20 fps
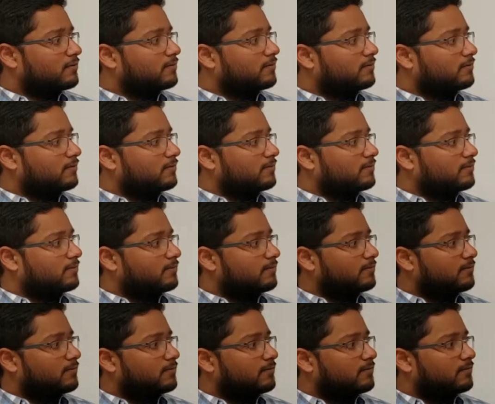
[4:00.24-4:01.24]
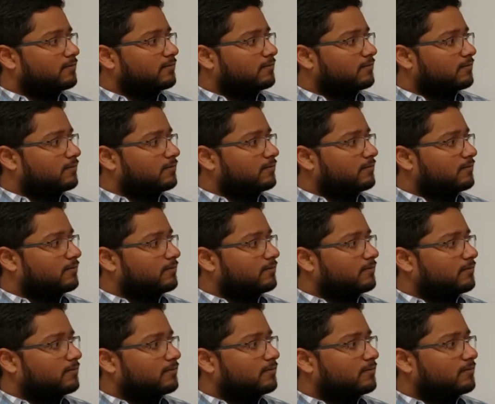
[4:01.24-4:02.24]

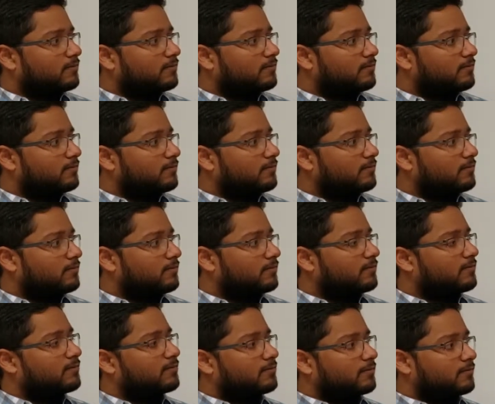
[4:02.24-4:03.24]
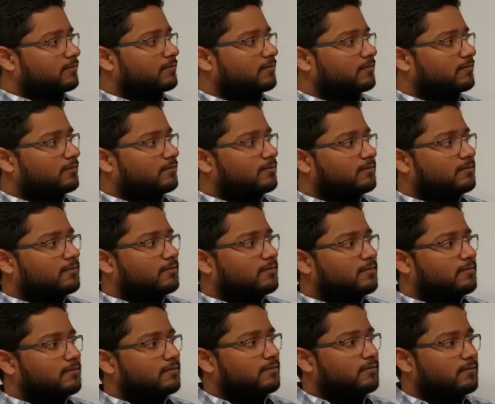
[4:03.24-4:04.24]

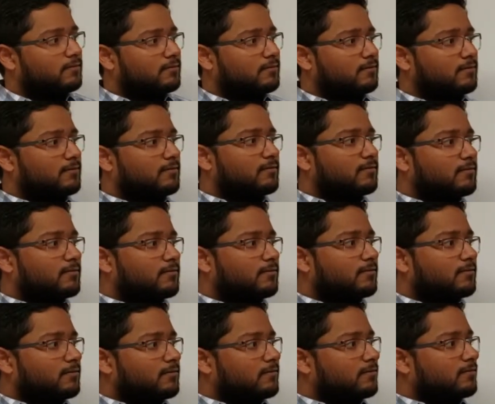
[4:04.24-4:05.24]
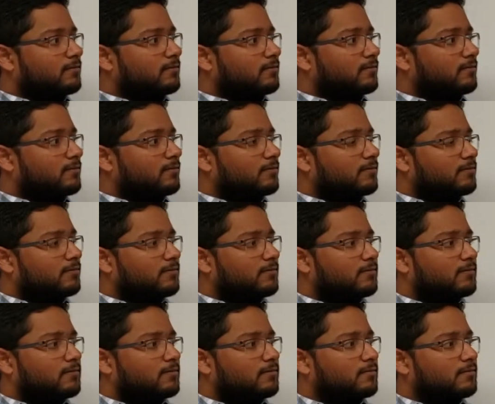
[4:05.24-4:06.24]

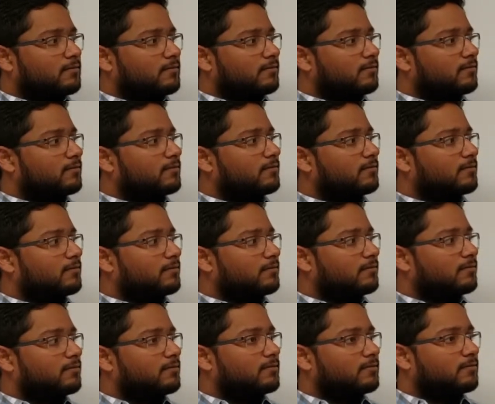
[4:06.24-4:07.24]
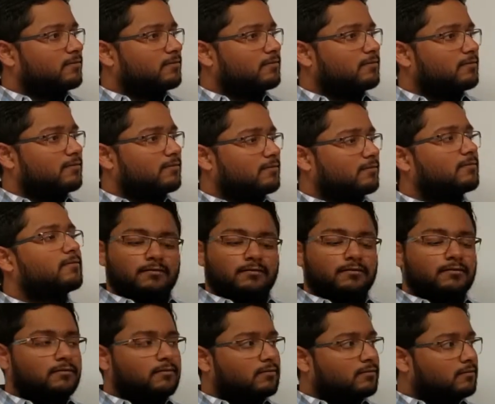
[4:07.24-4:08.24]
No words are spoken by the person on screen.